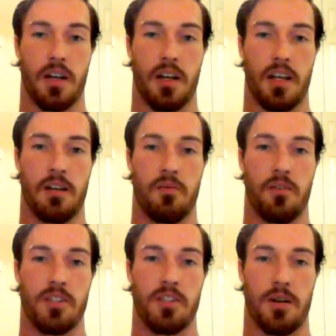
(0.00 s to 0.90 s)
And it, it
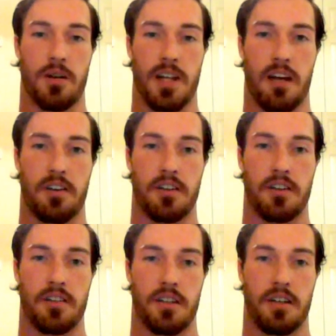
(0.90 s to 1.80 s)
really just comes down to,
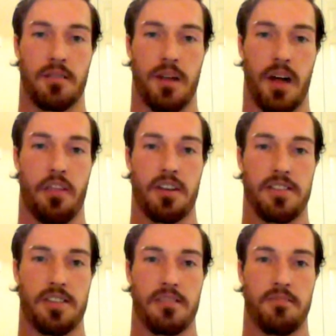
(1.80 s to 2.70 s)
to
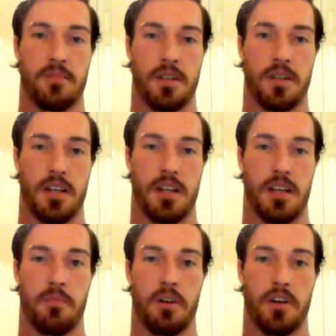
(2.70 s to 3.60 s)
athleticism and,
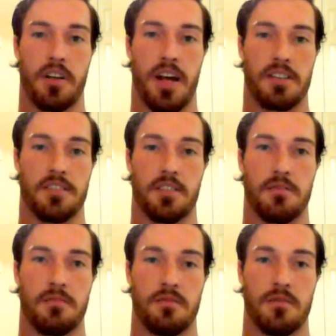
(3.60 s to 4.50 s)
and ability to
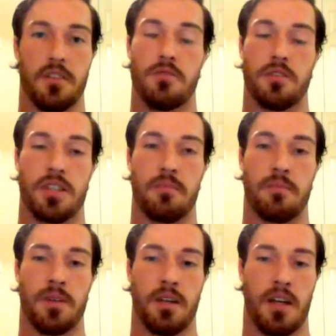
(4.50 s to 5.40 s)
execute the new
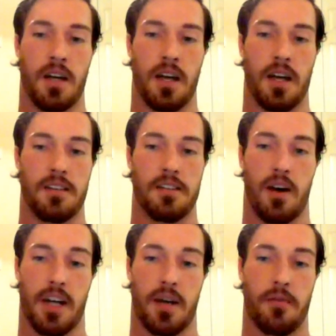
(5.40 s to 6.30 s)
scheme. And
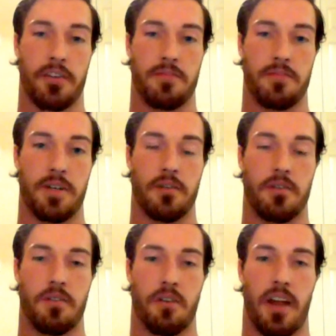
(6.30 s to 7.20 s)
so I can't really speak
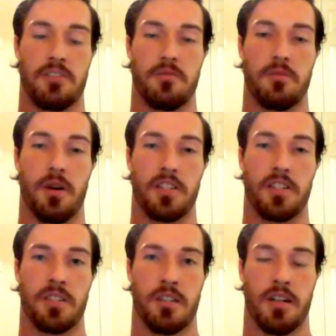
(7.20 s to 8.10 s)
on, on that too
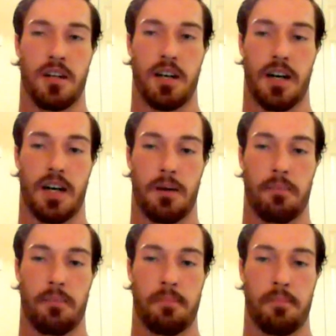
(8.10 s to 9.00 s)
much. Okay. Uh,
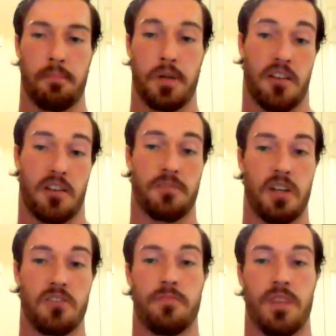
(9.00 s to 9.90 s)
but yeah, there's
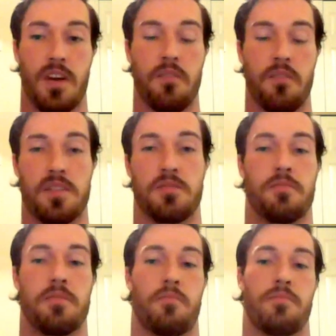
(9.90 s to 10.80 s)
there's definitely been
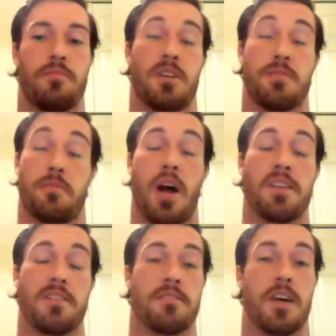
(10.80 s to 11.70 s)
some some, some
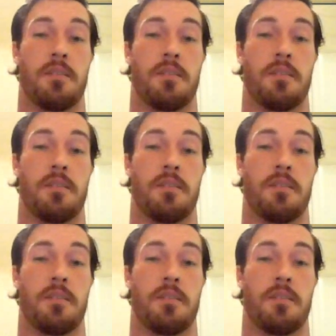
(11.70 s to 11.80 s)
surprises.